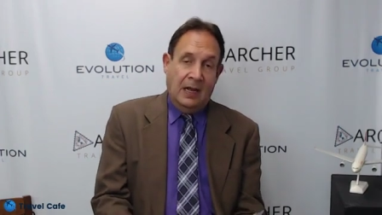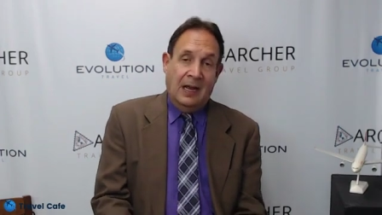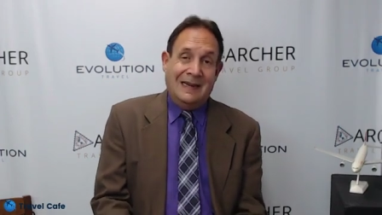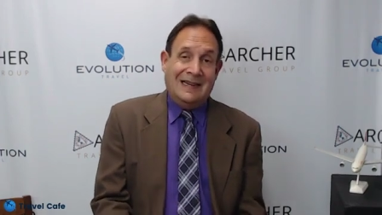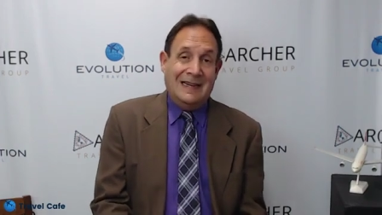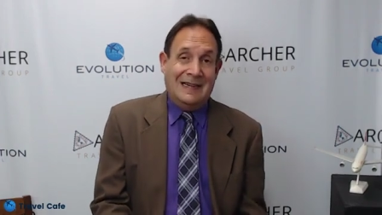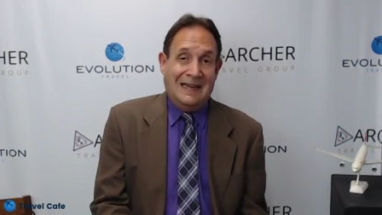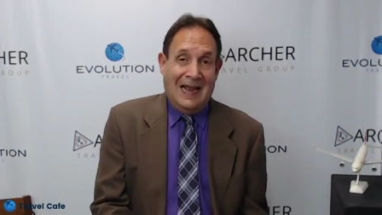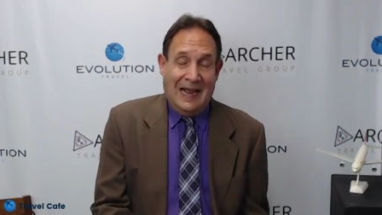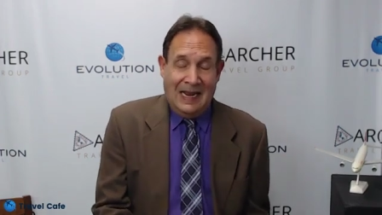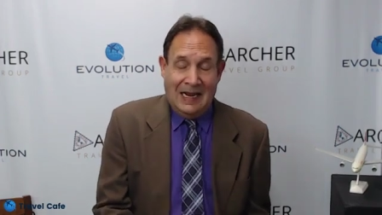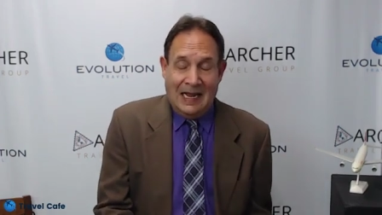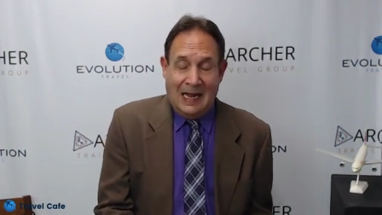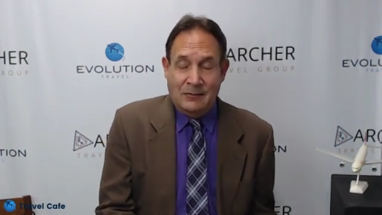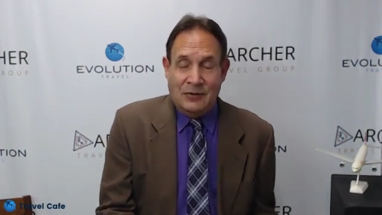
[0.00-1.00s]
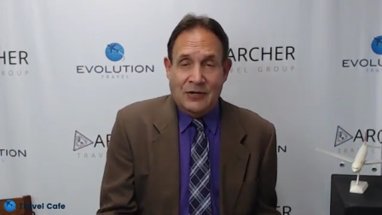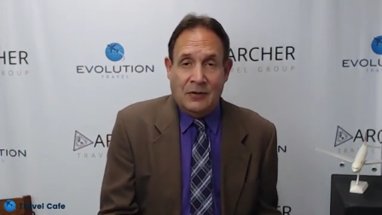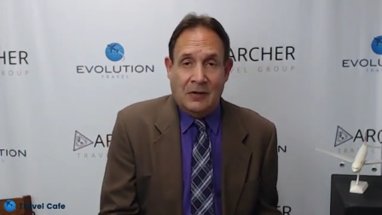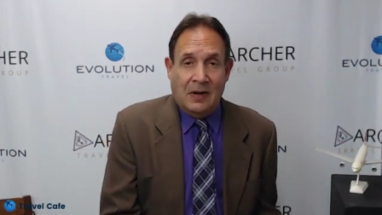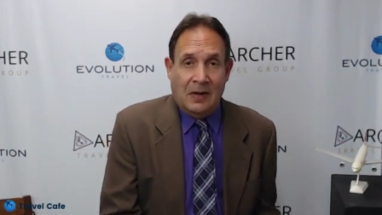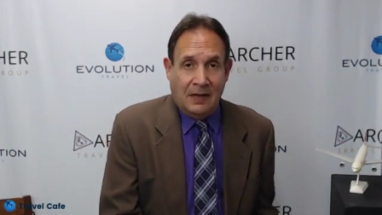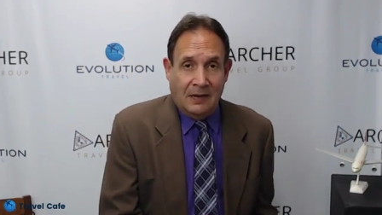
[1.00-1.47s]
today I'm sure
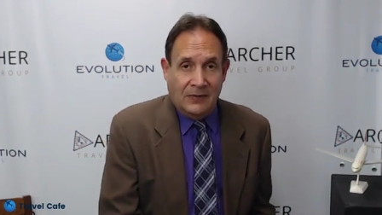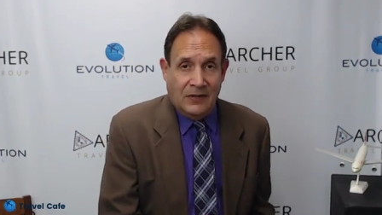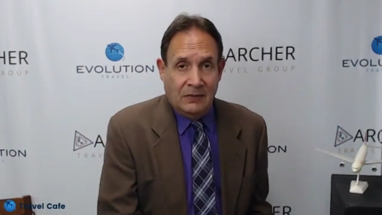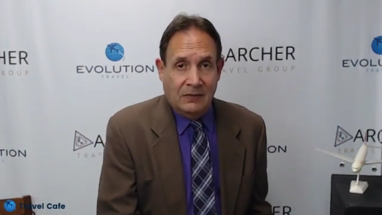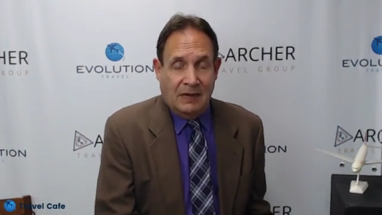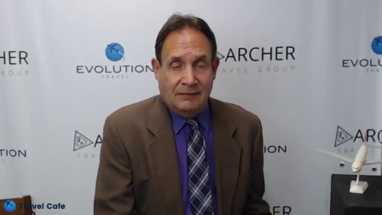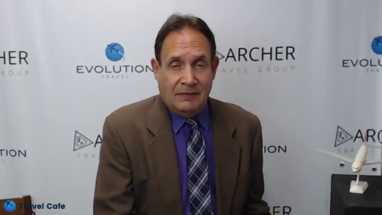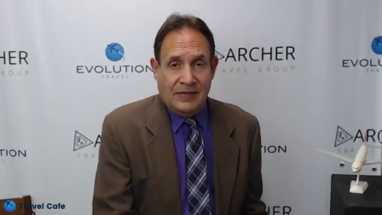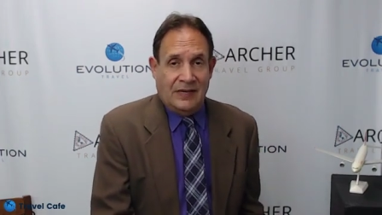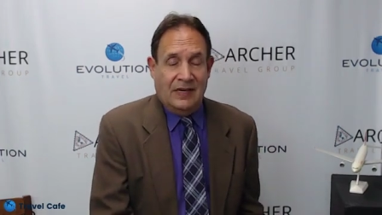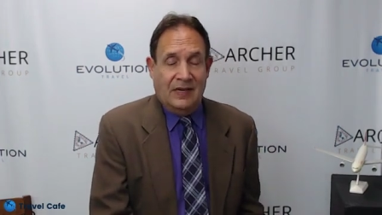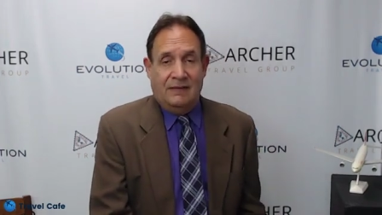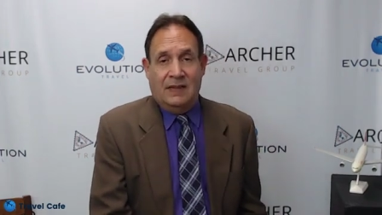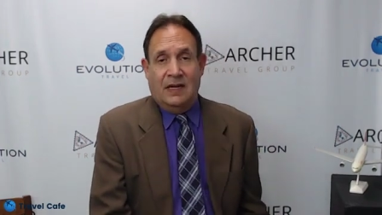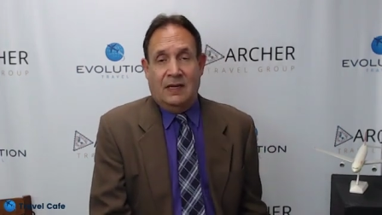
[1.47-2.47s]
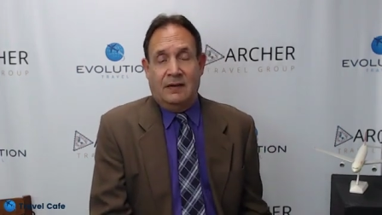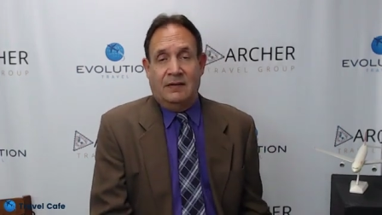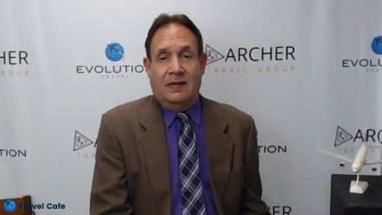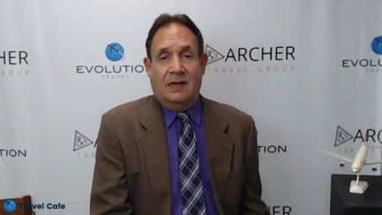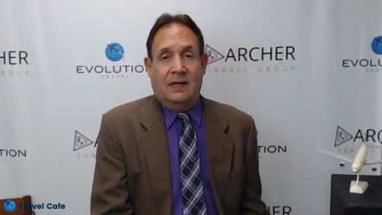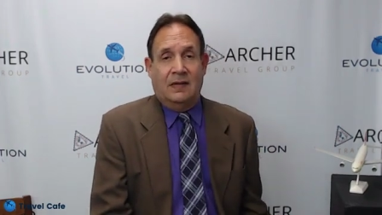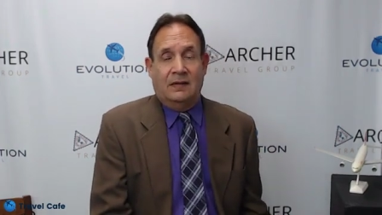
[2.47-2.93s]
all of you have received the,
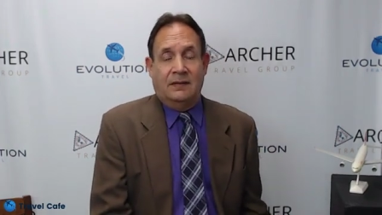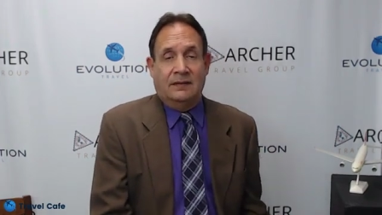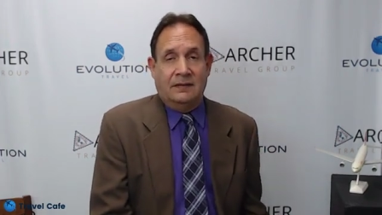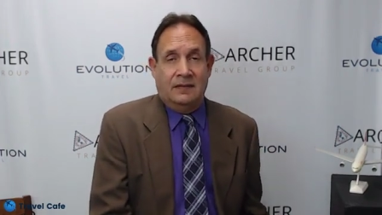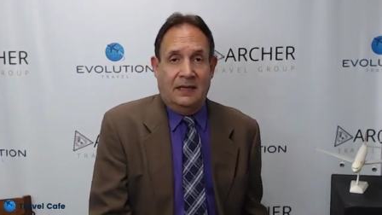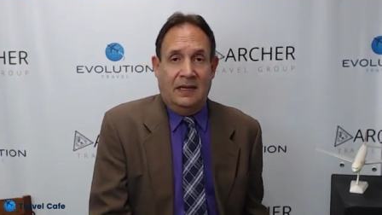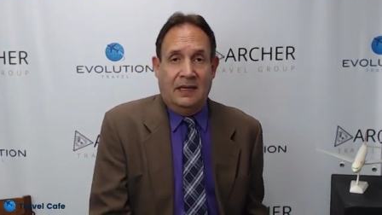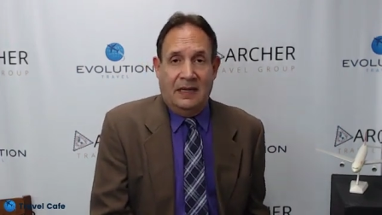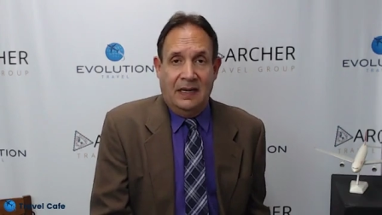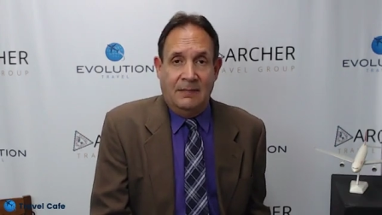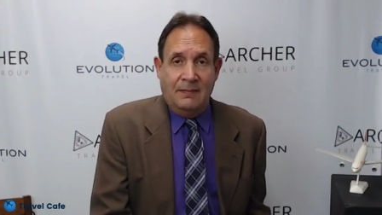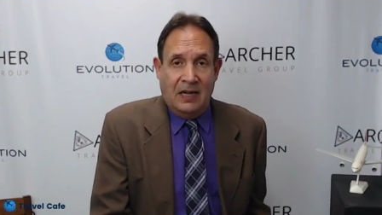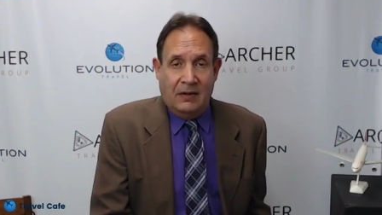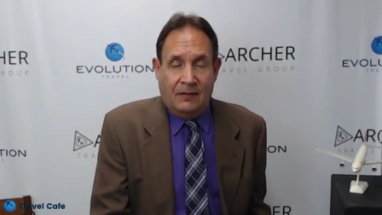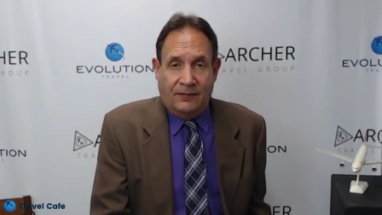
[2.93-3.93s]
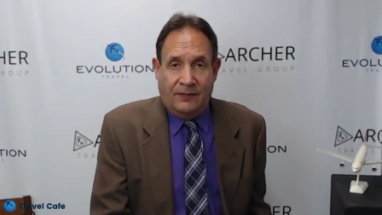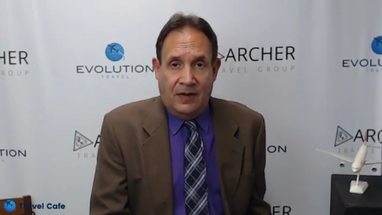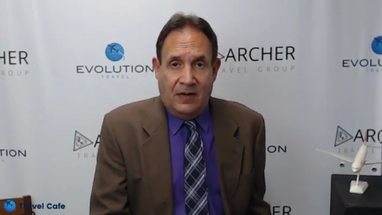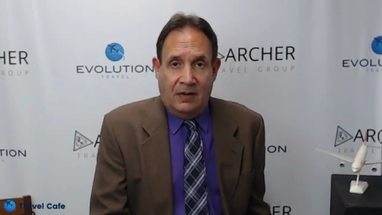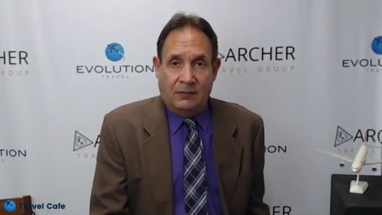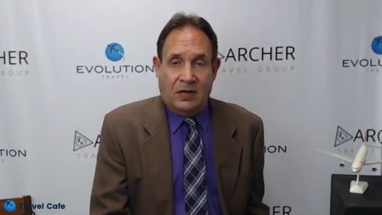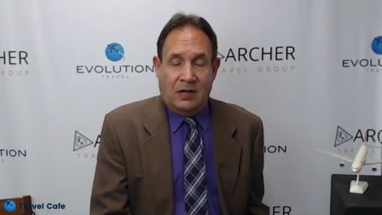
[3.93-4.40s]
the, the email
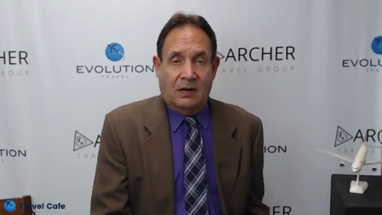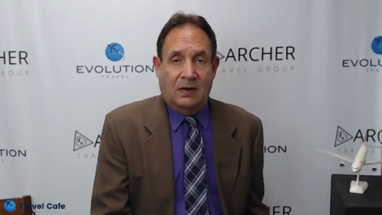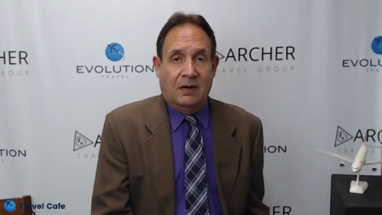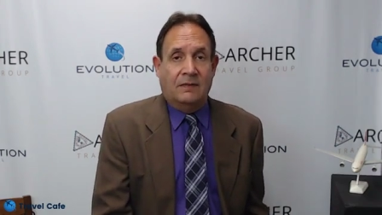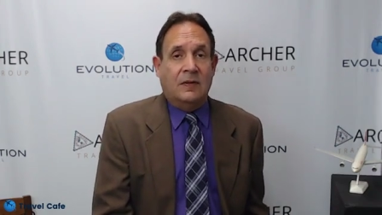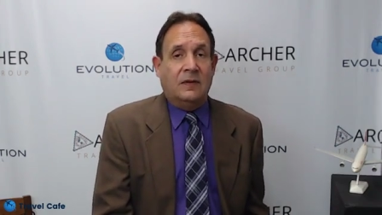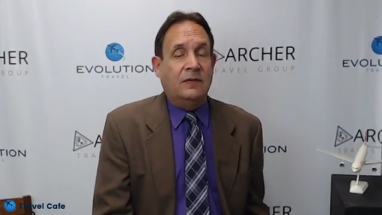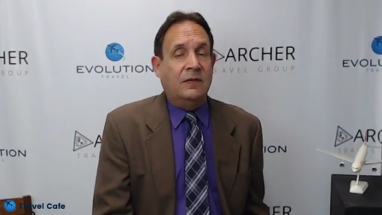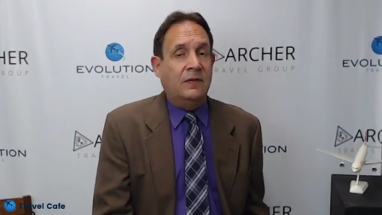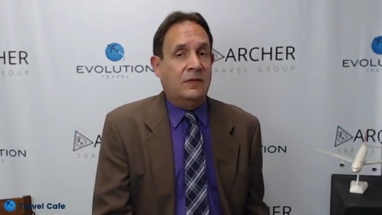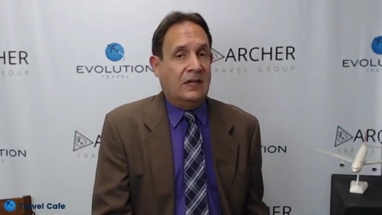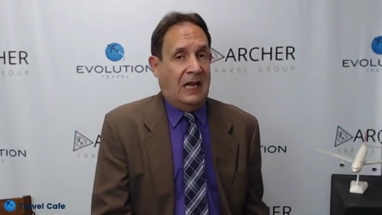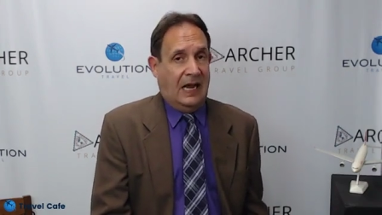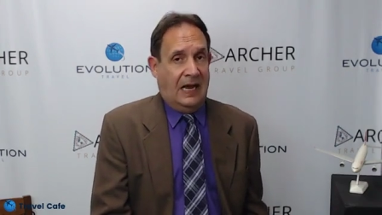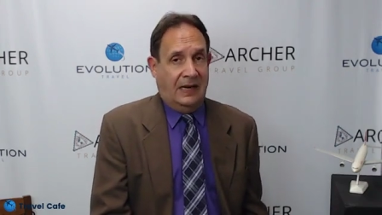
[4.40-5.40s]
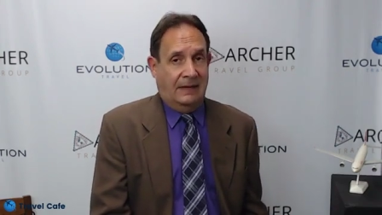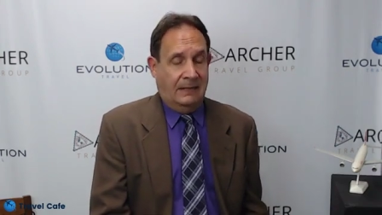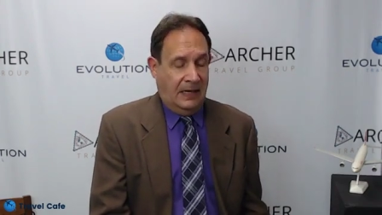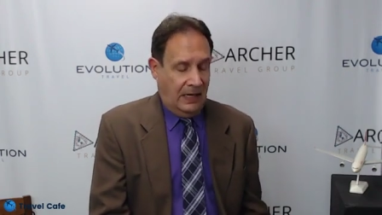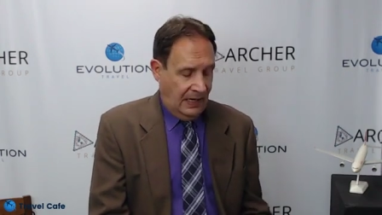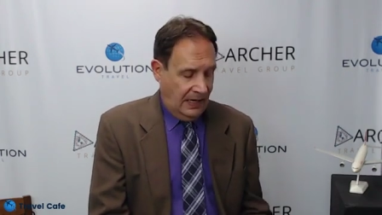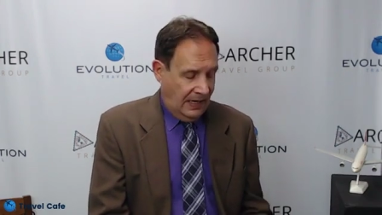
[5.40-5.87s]
from Carnival Cruise Line
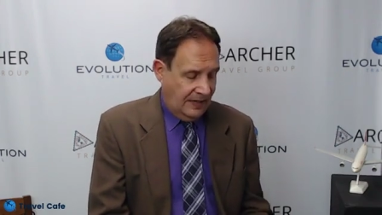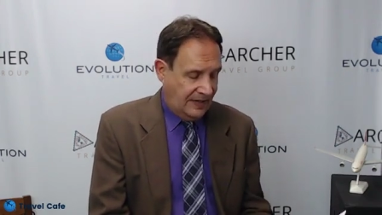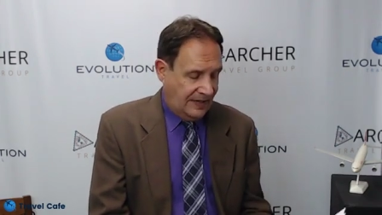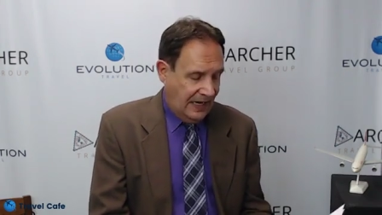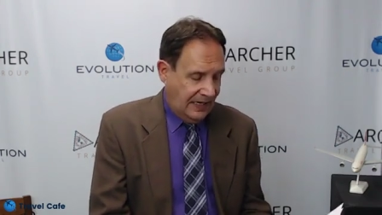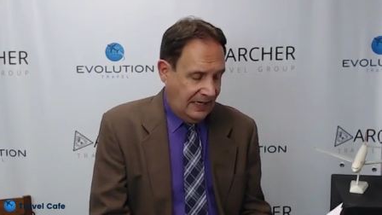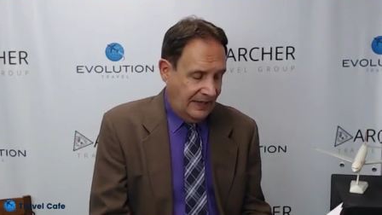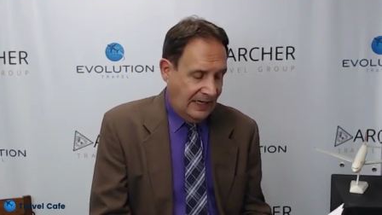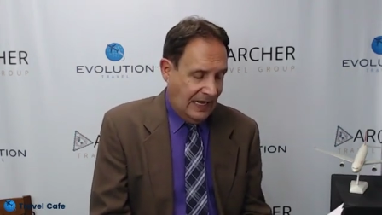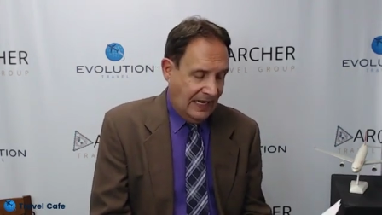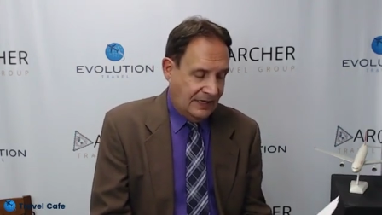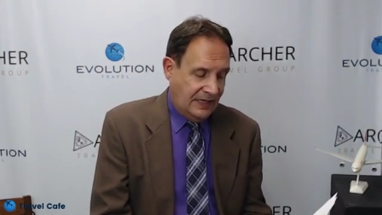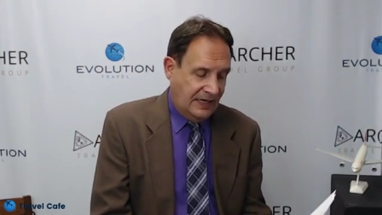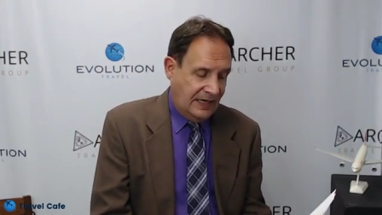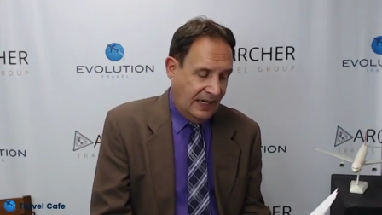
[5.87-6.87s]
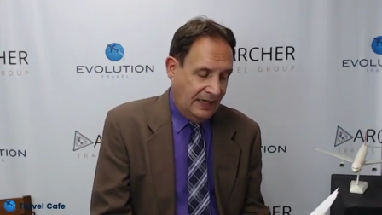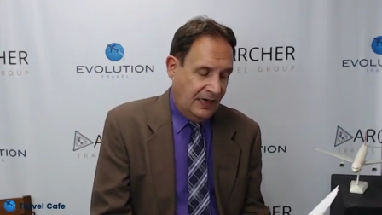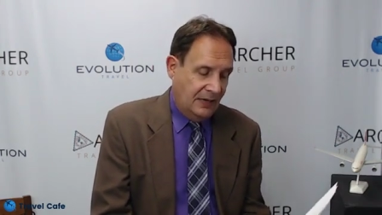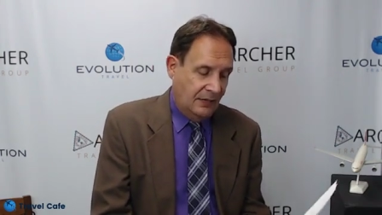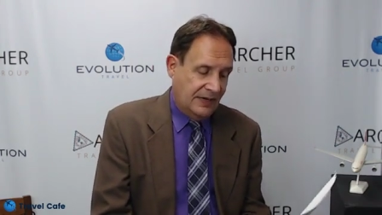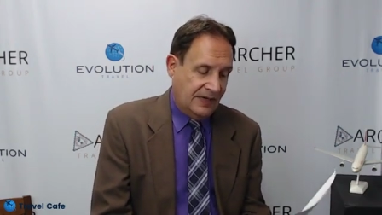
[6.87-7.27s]
stating that today the U.S.